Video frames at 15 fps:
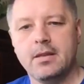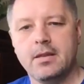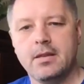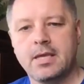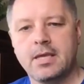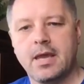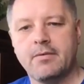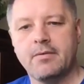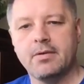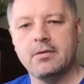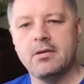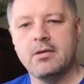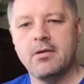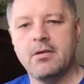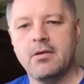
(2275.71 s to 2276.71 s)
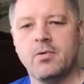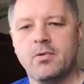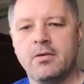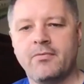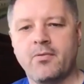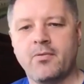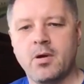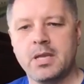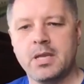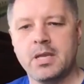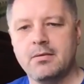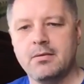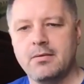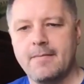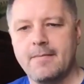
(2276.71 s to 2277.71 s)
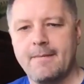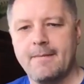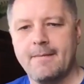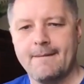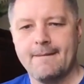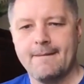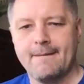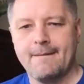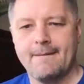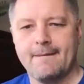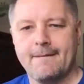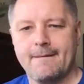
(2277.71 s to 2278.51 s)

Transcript: Kevin, do you have one for me? Mm-hmm.